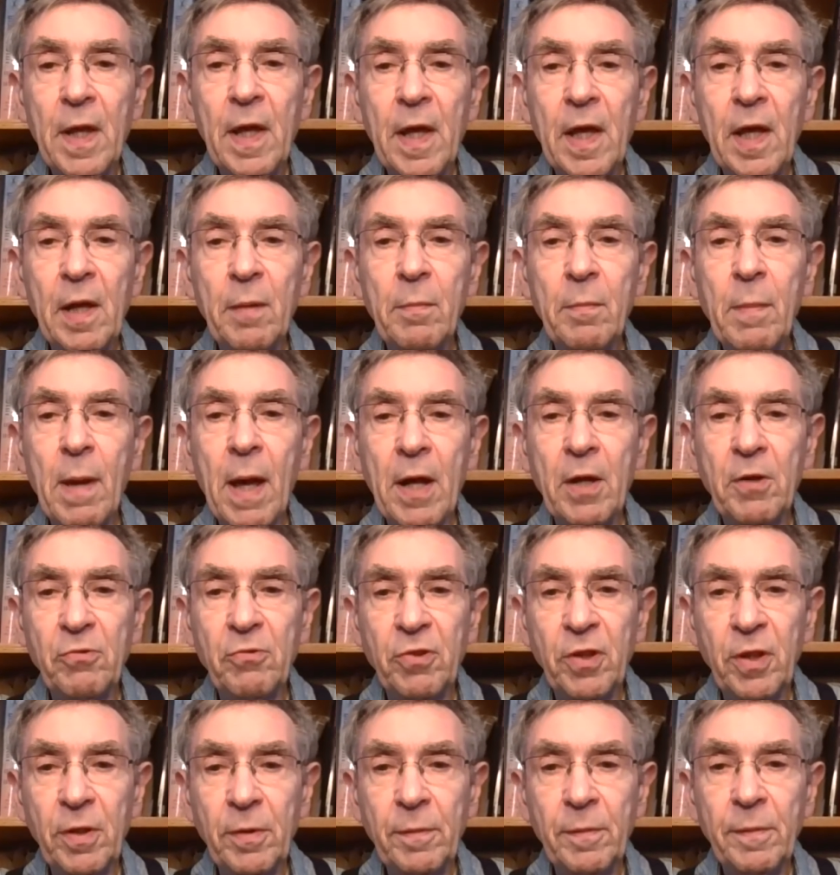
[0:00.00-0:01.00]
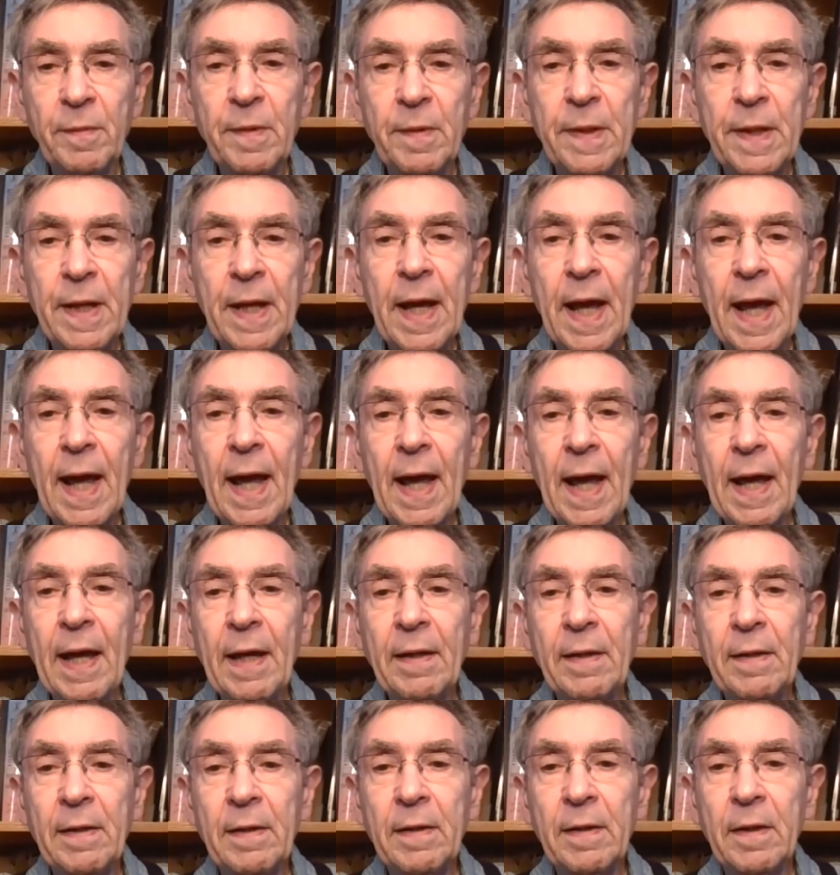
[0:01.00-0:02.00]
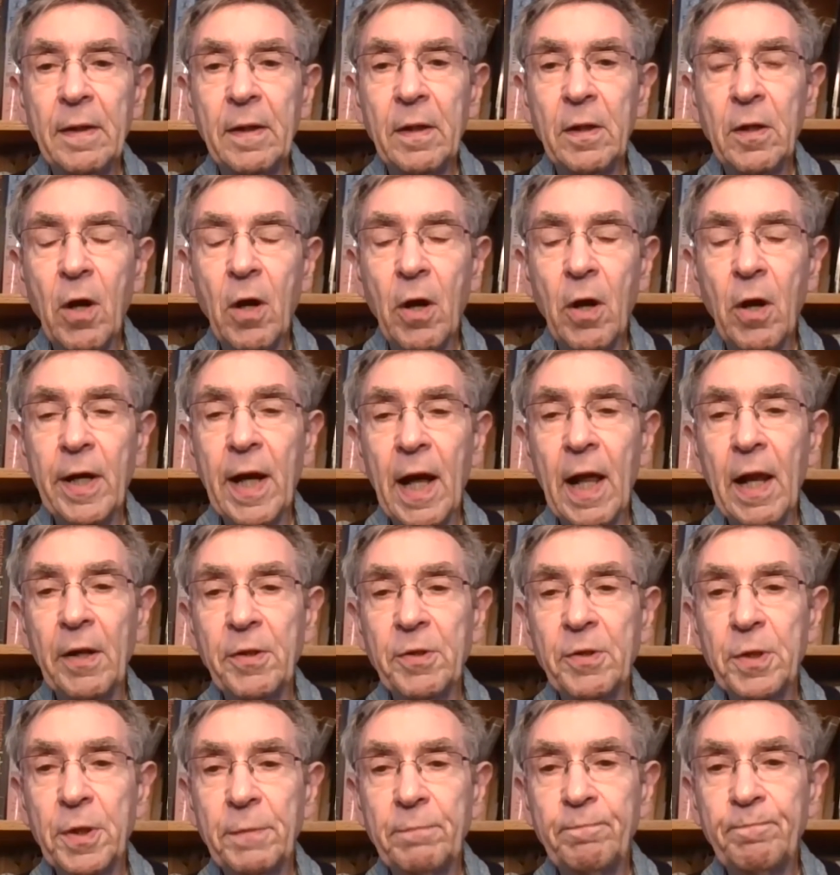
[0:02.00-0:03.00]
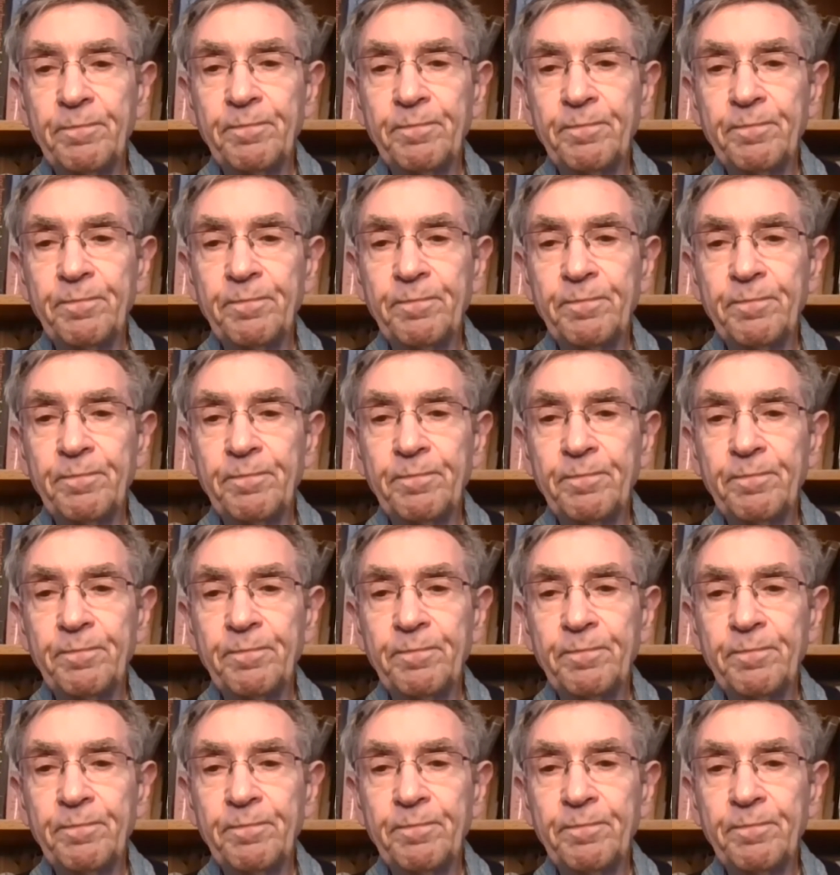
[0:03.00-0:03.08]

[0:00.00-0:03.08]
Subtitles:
in medicine and cardiology.